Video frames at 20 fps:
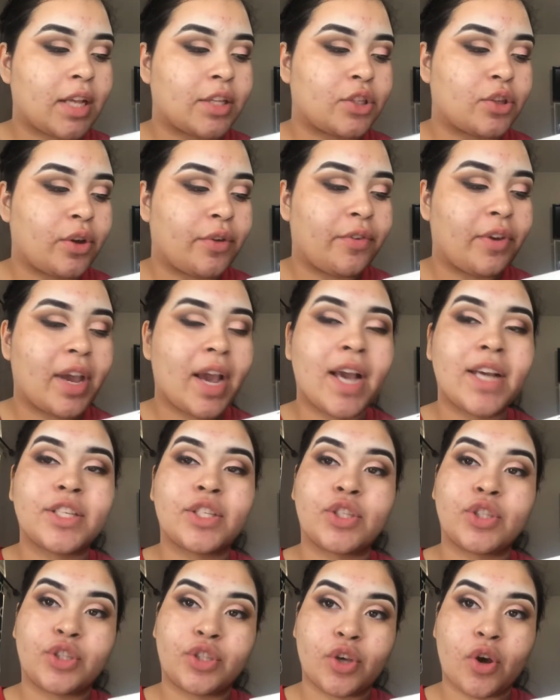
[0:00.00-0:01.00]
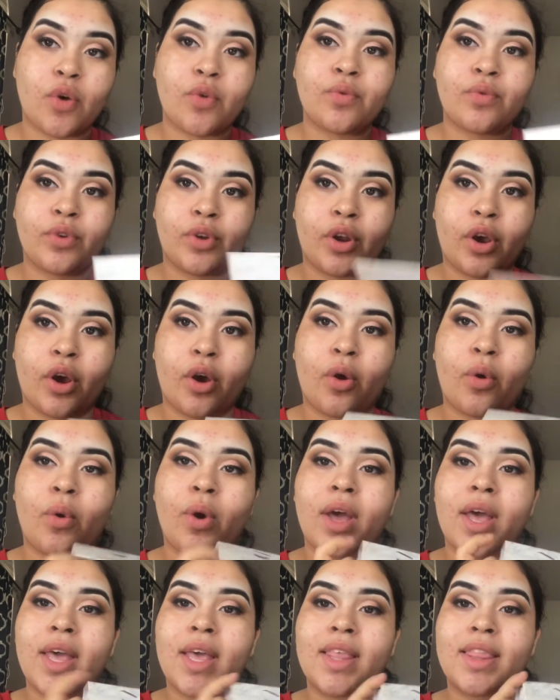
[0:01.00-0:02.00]
So if you guys don't know,
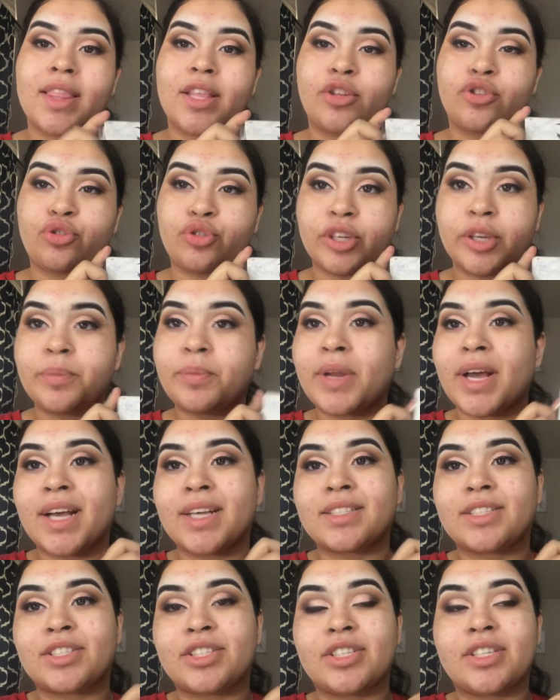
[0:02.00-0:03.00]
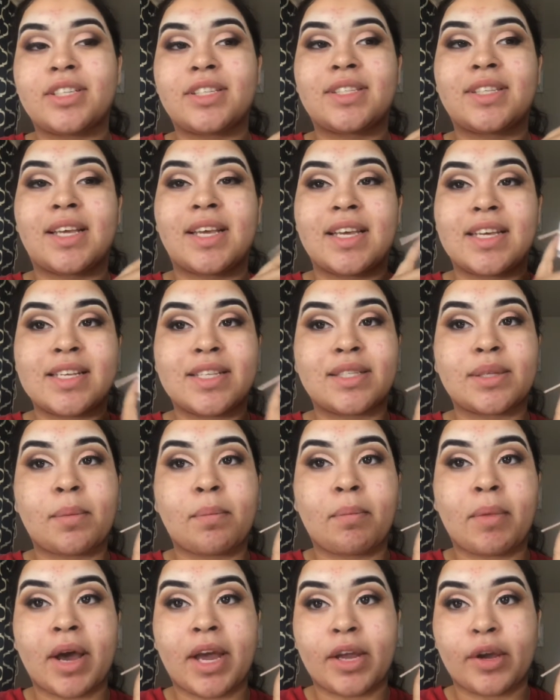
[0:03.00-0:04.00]
Dream Lashes is
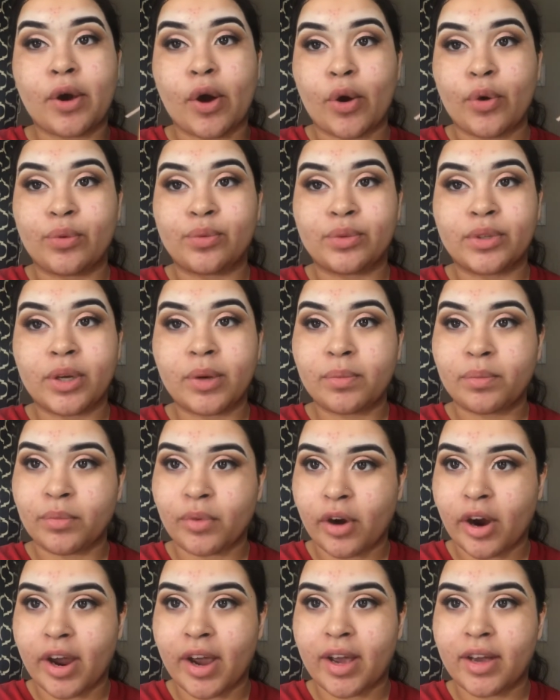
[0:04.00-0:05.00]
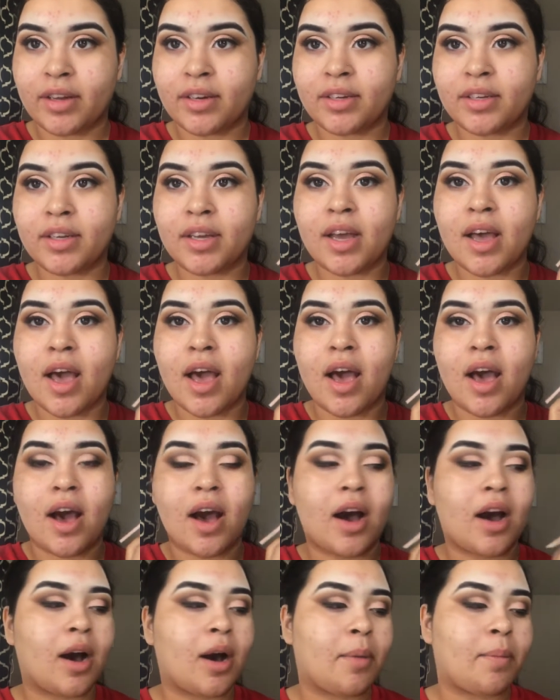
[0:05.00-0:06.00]
my own brand.
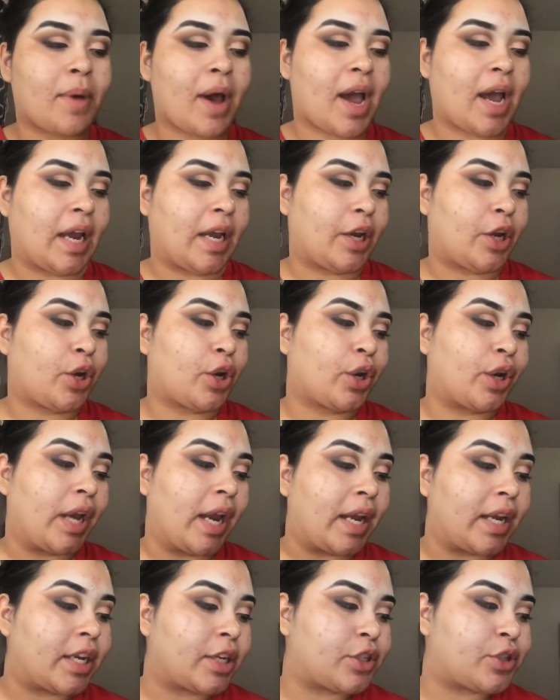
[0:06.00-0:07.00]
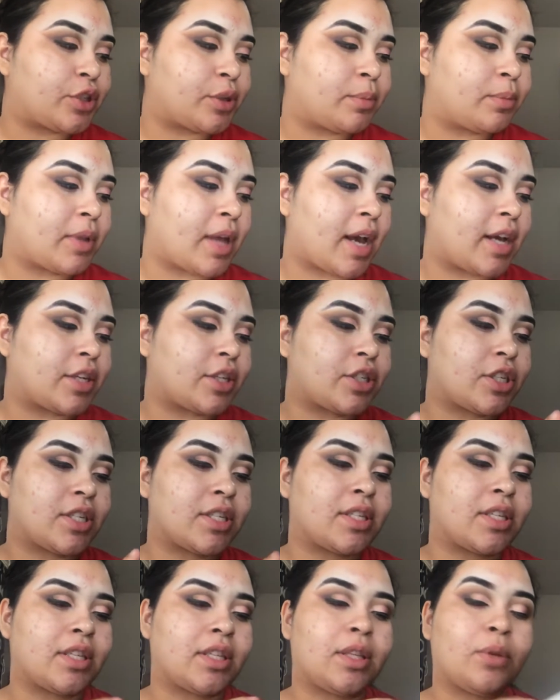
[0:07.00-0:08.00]
I created Dream
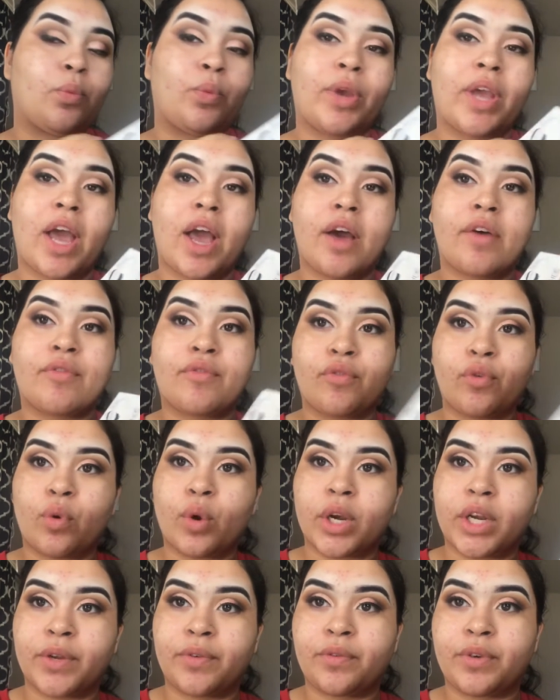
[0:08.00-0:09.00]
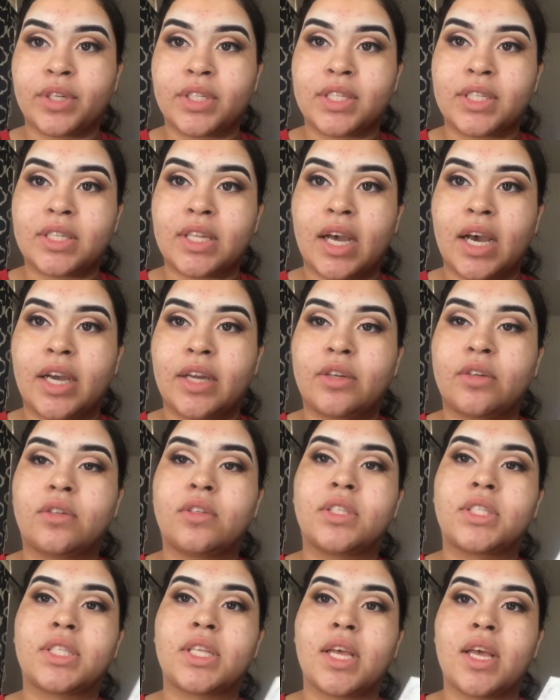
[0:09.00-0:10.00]
Lashes and we have 4 different
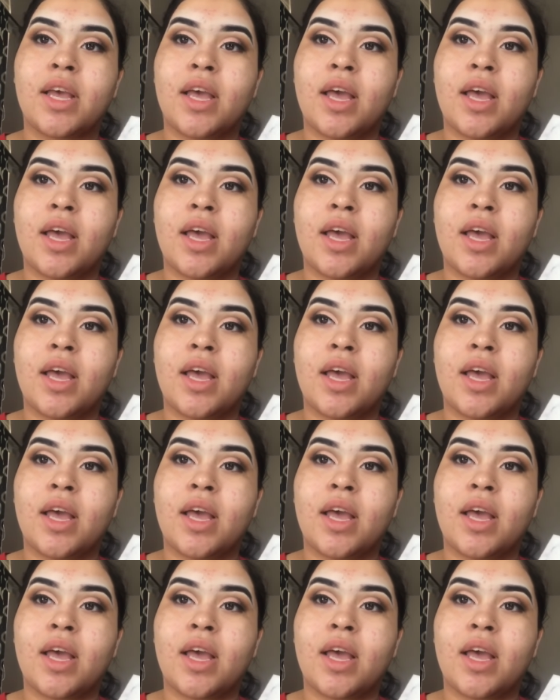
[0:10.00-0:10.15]
styles.